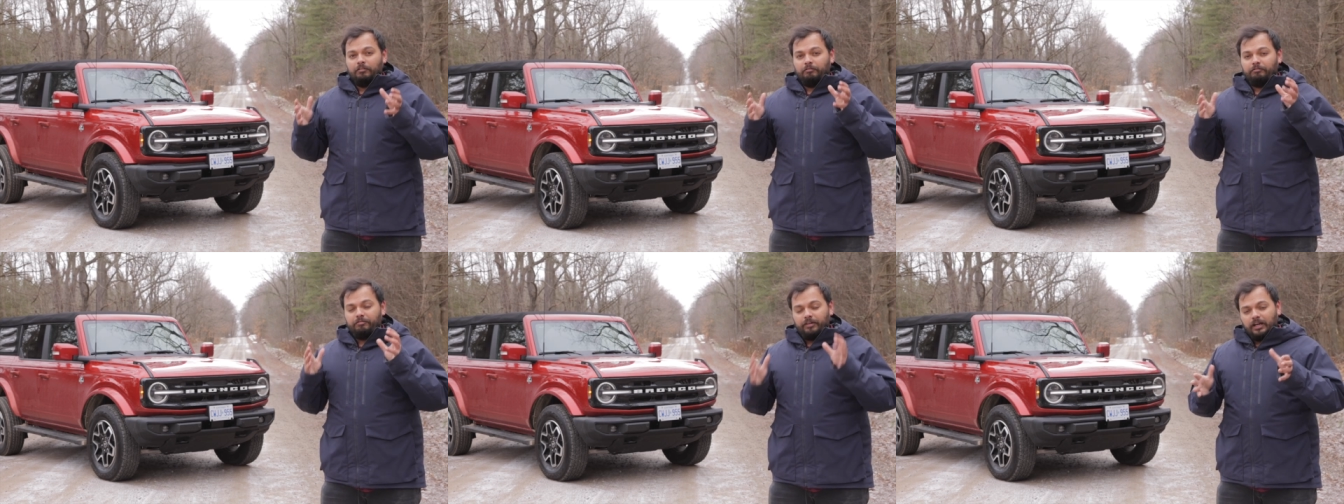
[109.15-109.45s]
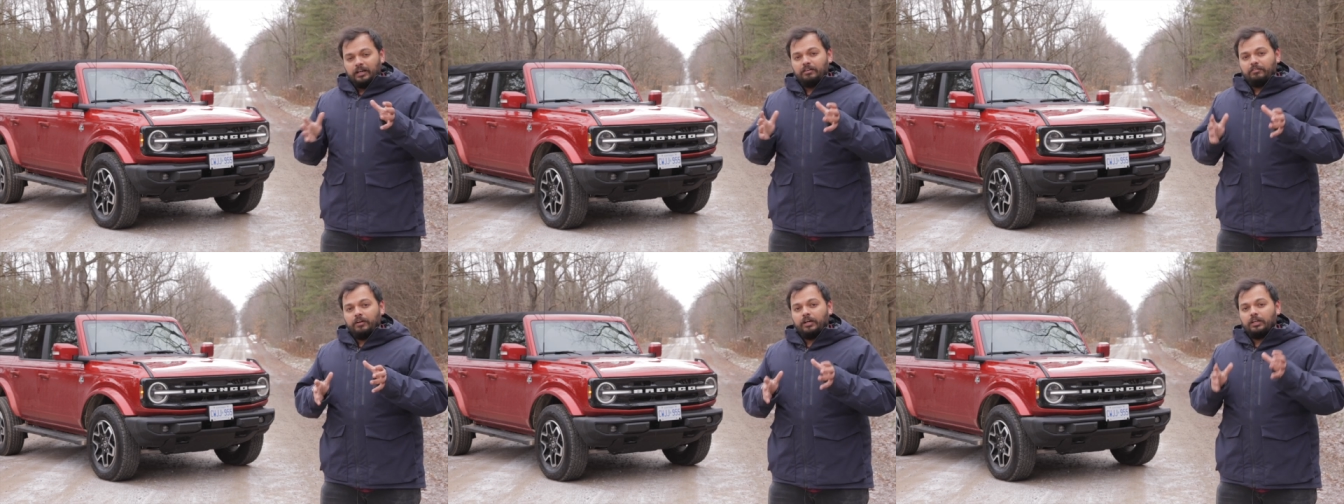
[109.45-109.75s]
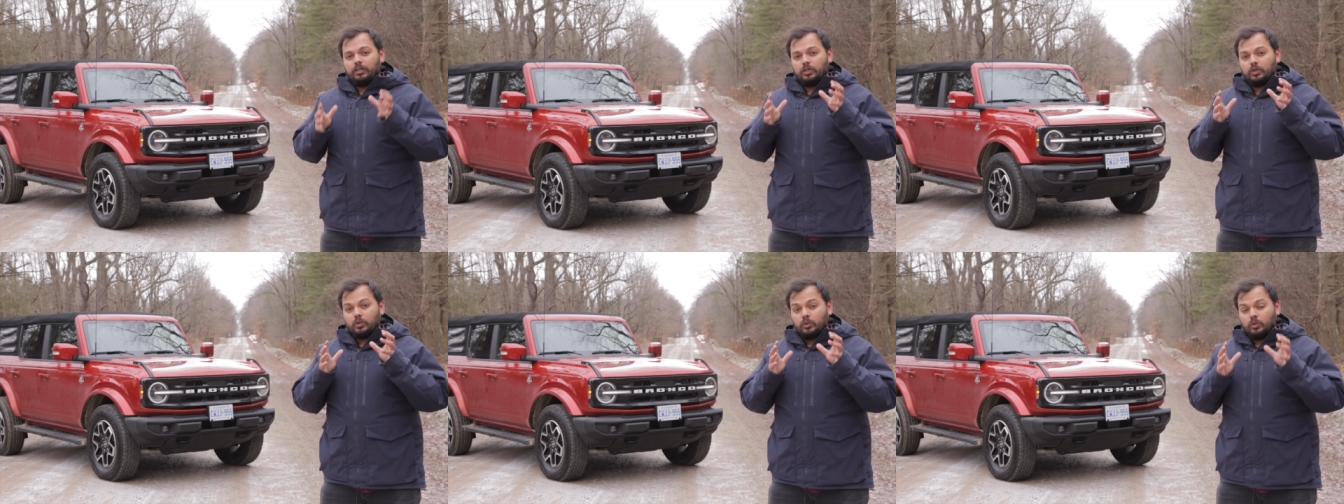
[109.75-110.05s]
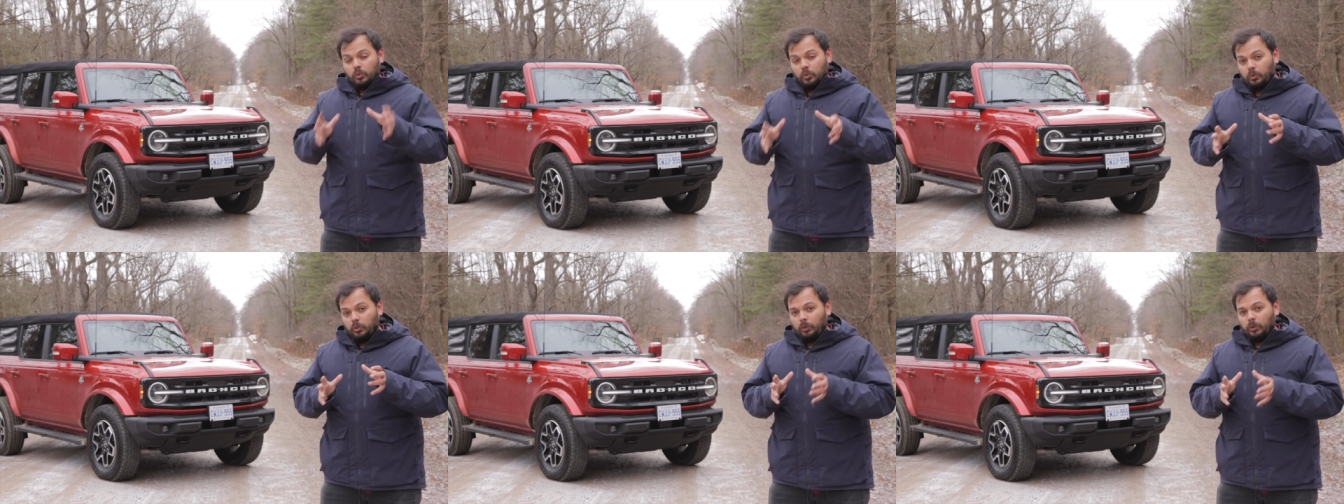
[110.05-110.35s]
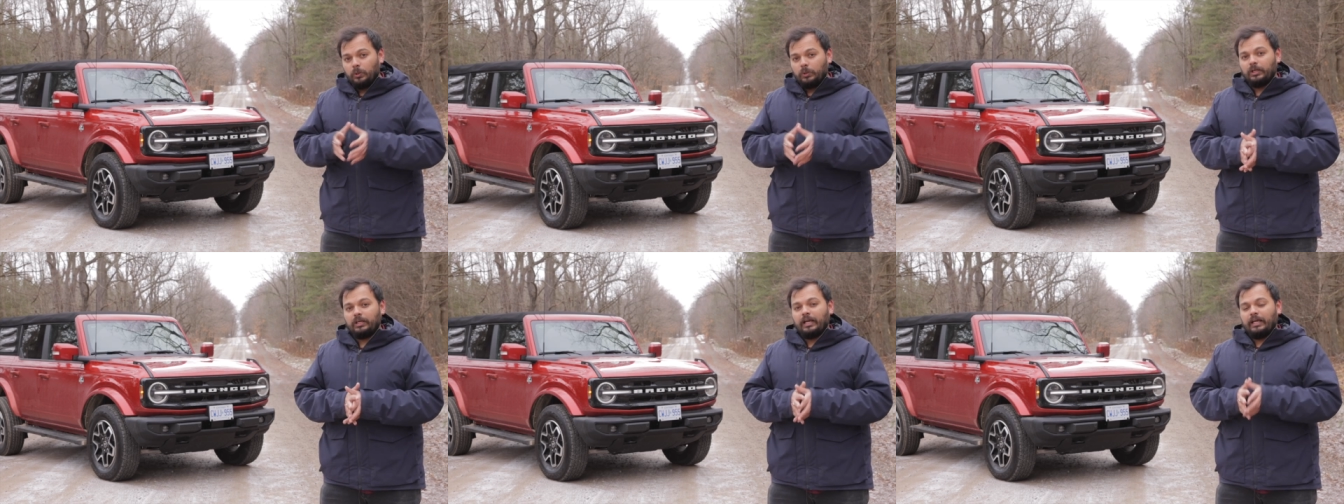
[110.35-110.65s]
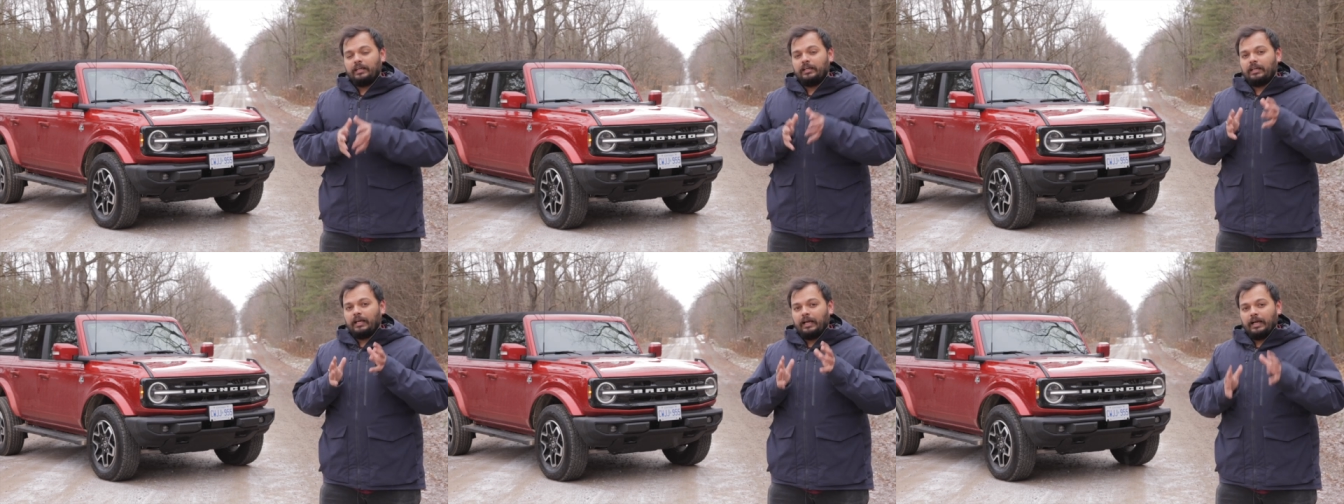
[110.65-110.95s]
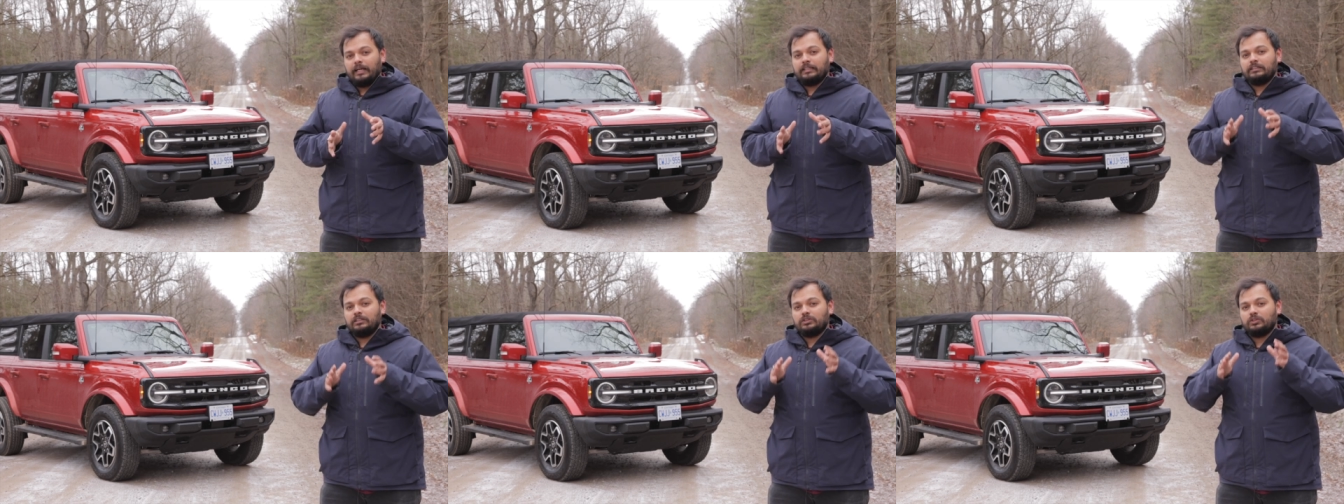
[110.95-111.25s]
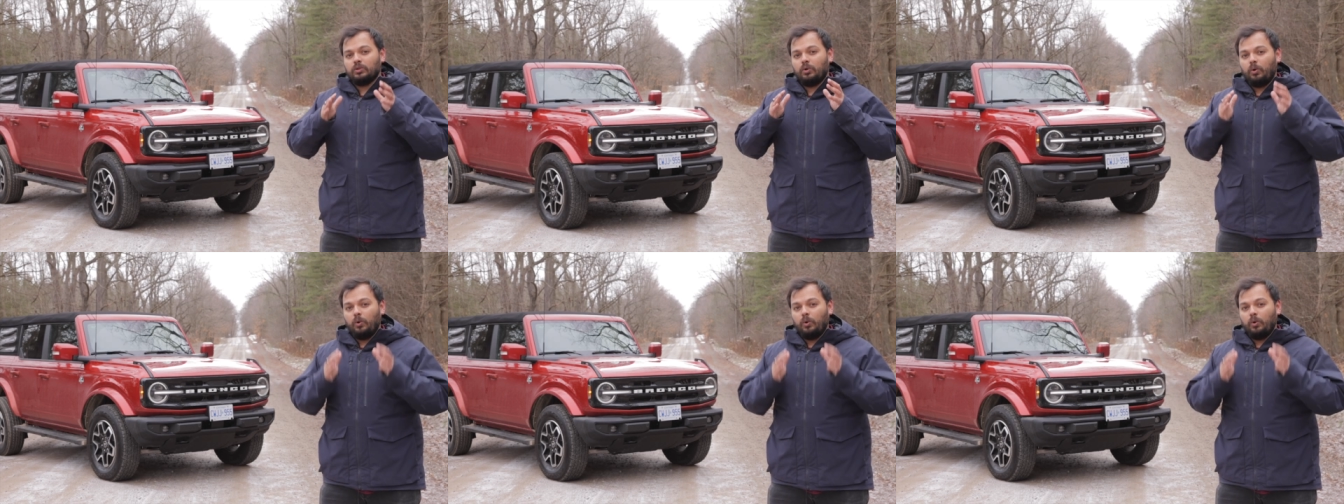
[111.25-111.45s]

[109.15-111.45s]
Very very cool looking and it has its